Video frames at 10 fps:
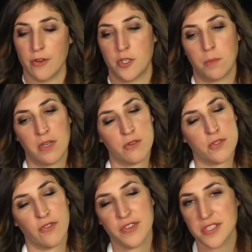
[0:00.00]
There should be no
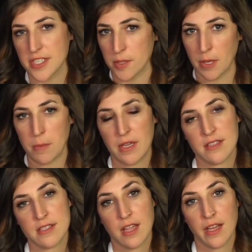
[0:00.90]
surfaces that baby
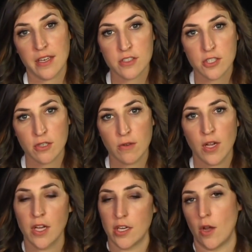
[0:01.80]
can slide into,
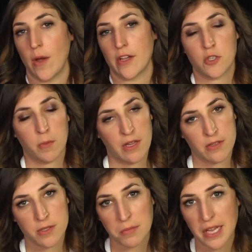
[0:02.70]
no extra
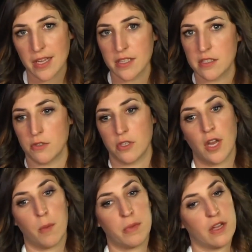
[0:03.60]
pillows and blankets. You should
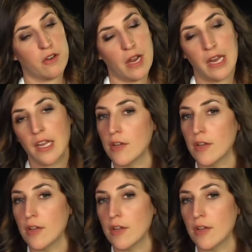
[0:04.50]
not be under any